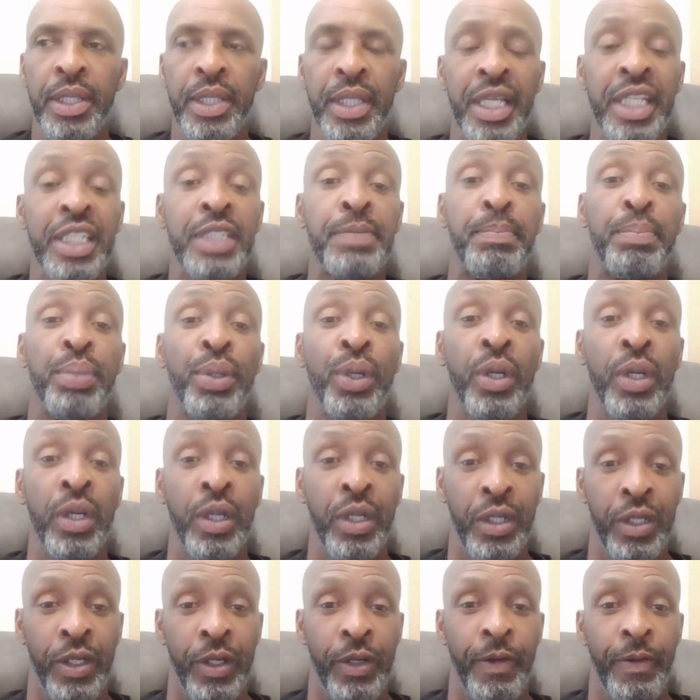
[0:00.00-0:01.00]
It's
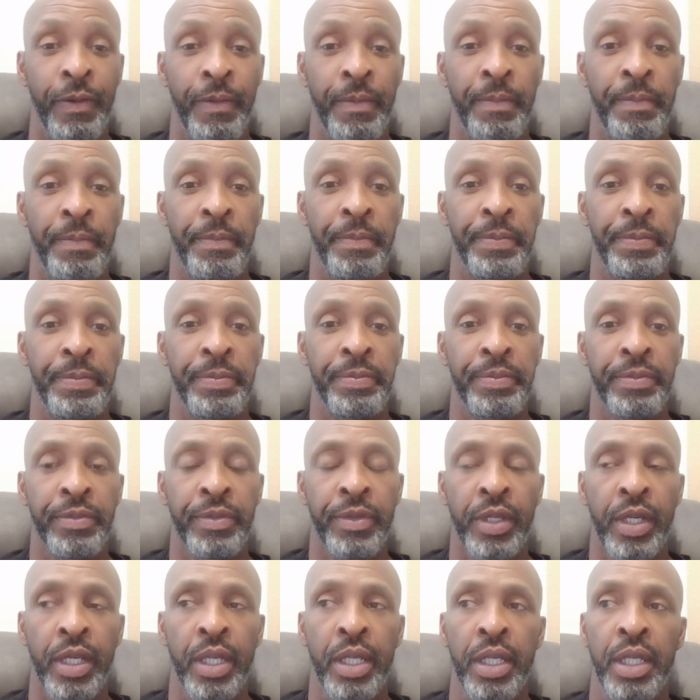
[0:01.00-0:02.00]
bull.
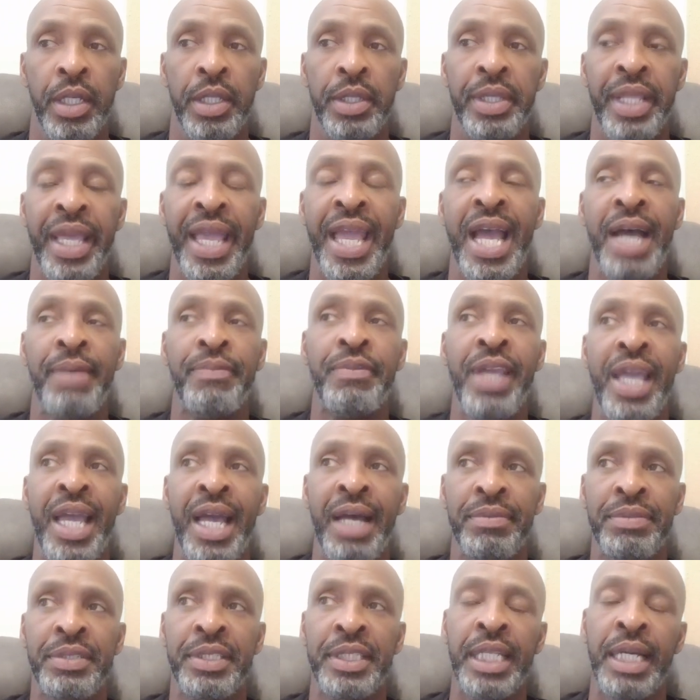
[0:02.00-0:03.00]
They have to
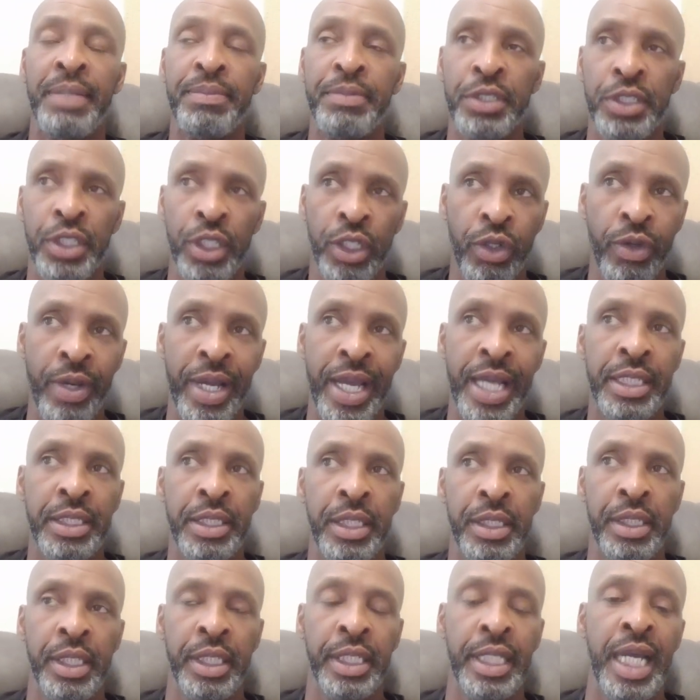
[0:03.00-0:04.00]
have something to crash
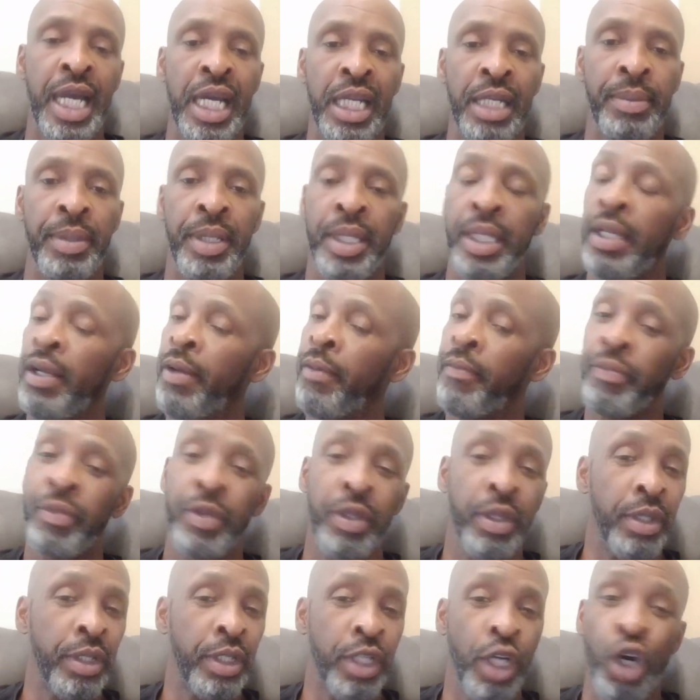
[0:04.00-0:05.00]
its economy.
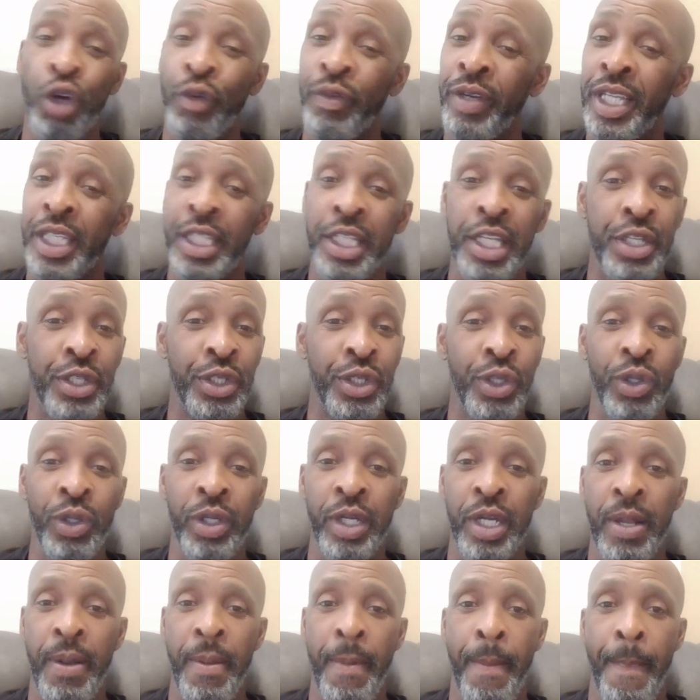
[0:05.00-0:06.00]
COVID didn't do
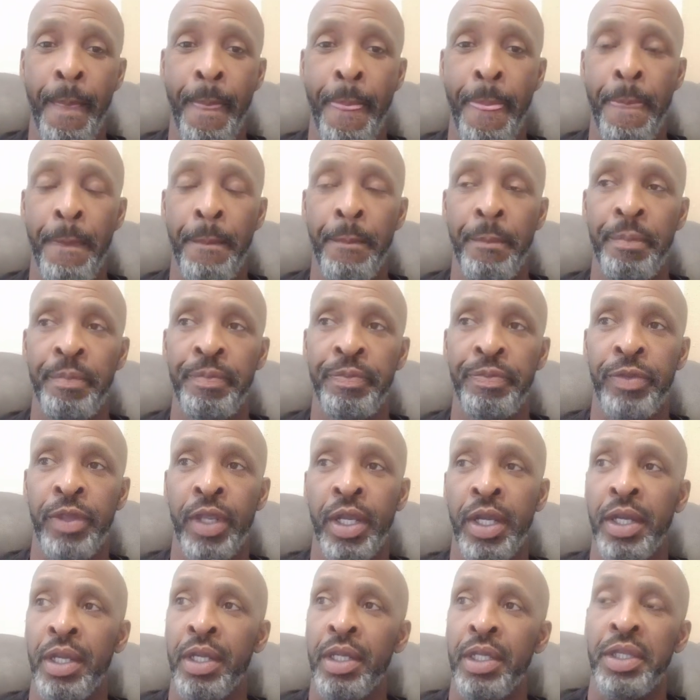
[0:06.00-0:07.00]
it.
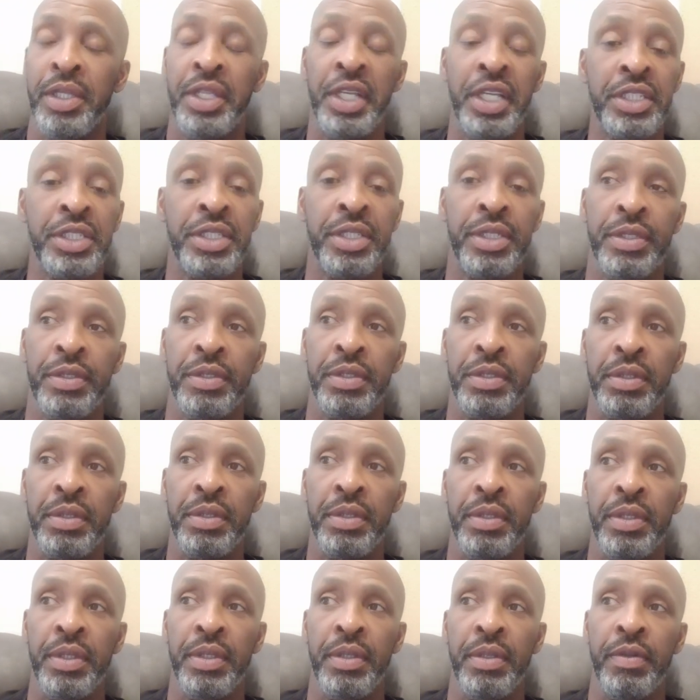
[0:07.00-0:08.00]
This
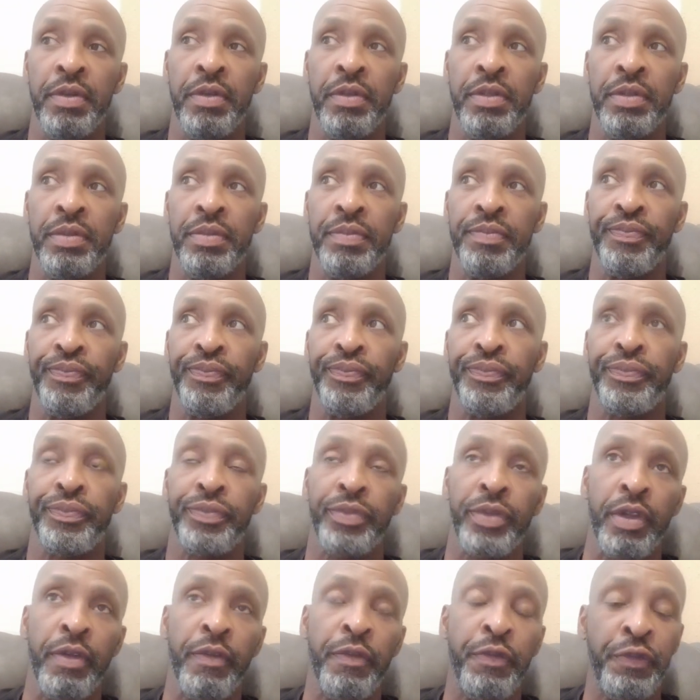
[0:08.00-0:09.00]

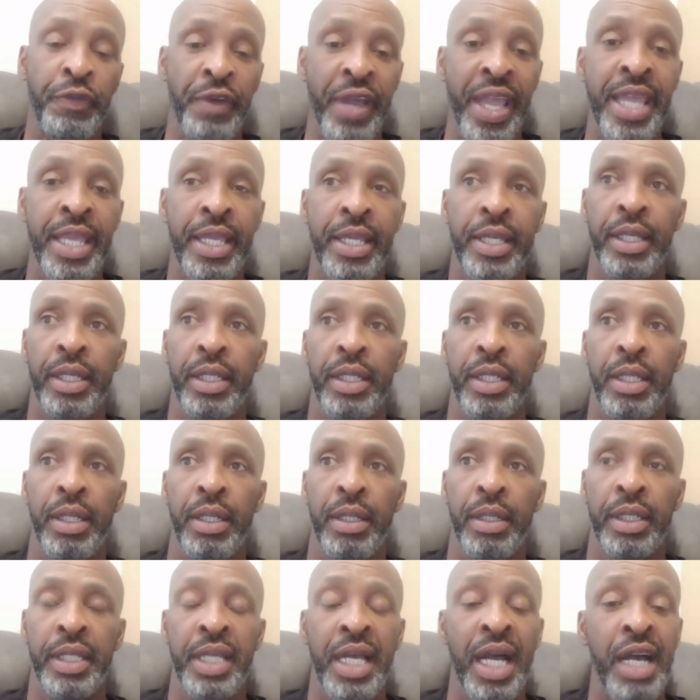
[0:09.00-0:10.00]
fake
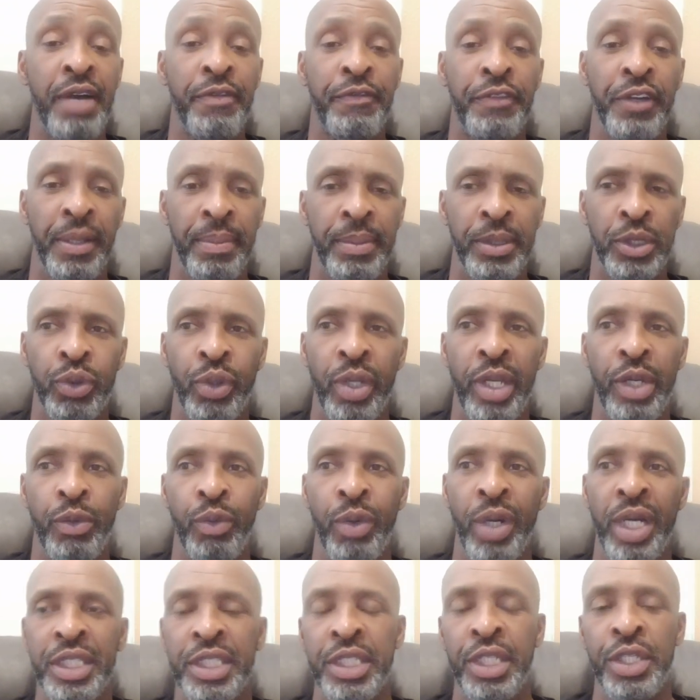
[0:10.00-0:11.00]
conflict between
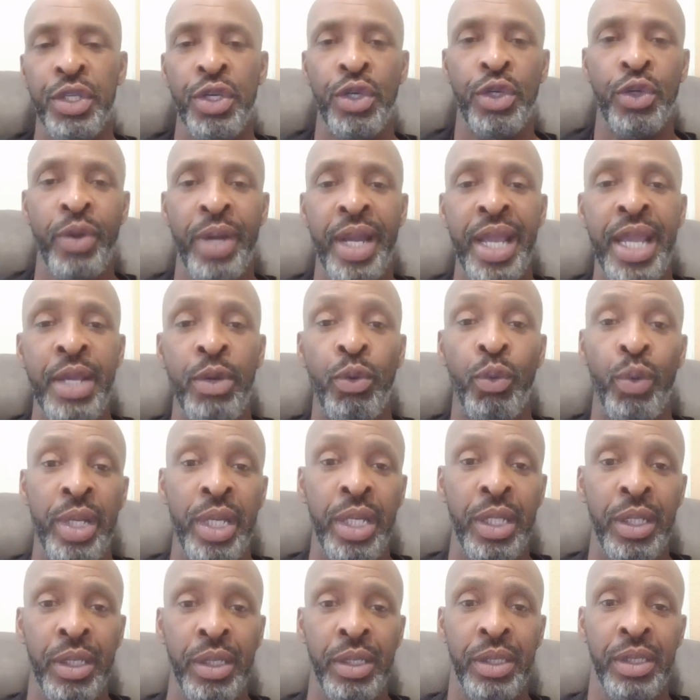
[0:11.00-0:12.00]
Russia and Ukraine
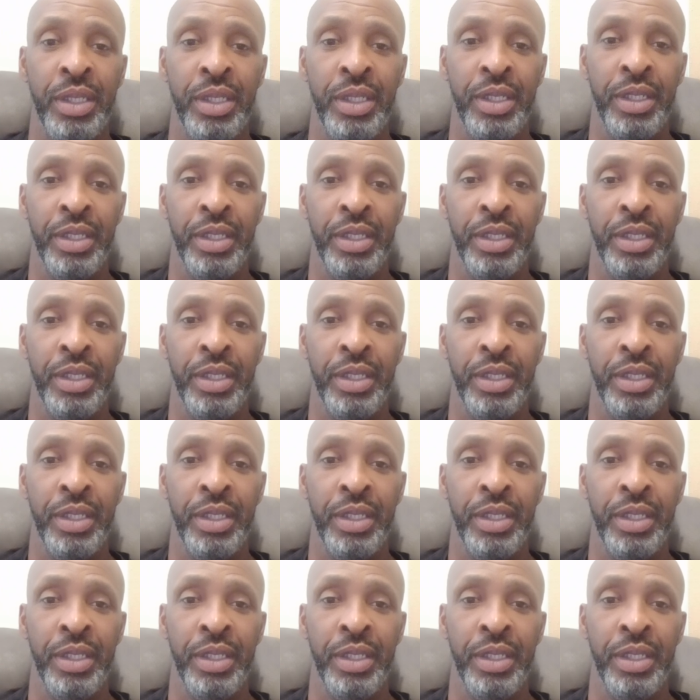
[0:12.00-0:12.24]
will.